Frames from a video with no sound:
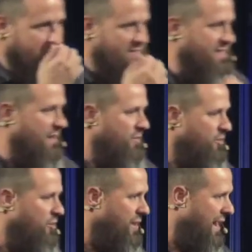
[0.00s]
verses
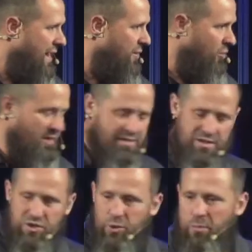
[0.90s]
7 through 9,
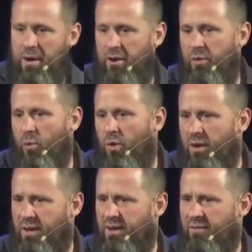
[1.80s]
where it says, Two are better
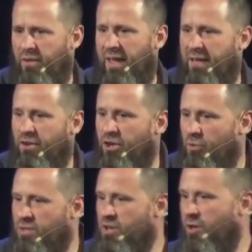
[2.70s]
than one, for they
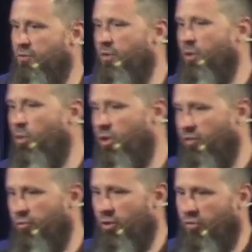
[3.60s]
have a good return for their
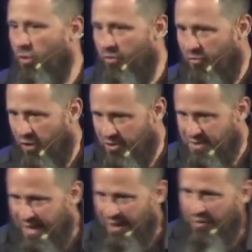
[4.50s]
worth. For if one
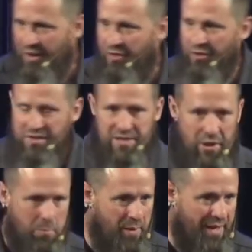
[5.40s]
falls down, the
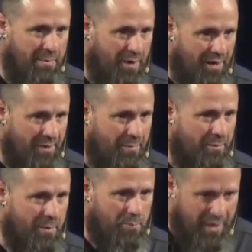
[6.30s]
other is there to pick him
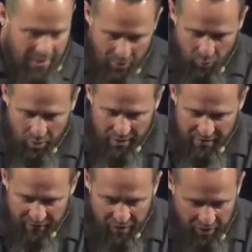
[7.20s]
up. But pity the
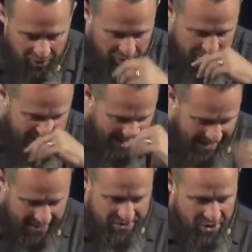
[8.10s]
one that falls
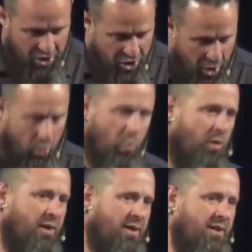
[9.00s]
and has
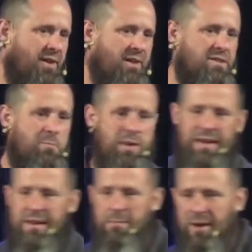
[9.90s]
no one
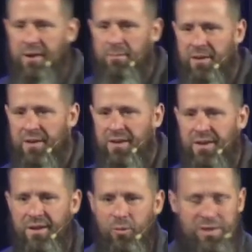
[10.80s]
to pick him up.
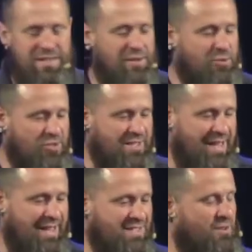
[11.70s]
What's
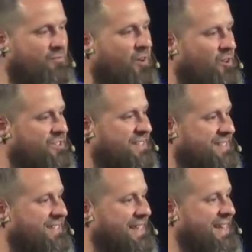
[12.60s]
interesting is the
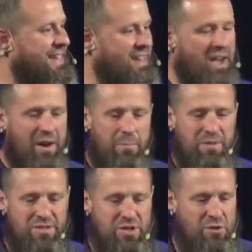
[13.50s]
verses leading
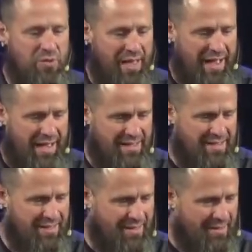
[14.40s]
up to
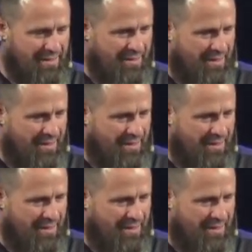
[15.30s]
that.